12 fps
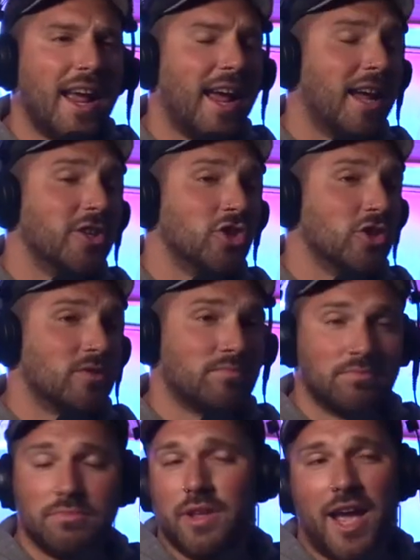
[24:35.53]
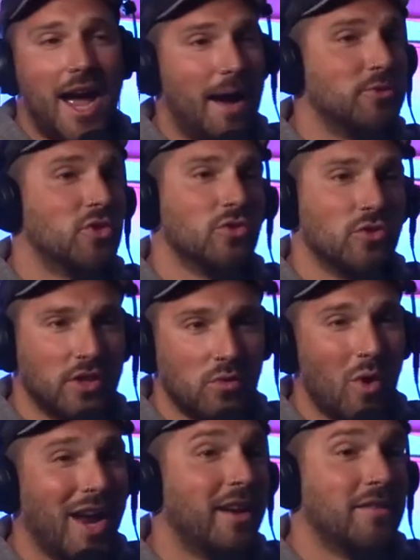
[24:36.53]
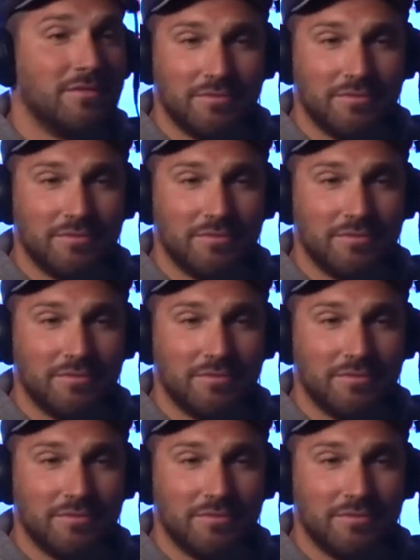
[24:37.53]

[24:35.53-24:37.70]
and just absolutely went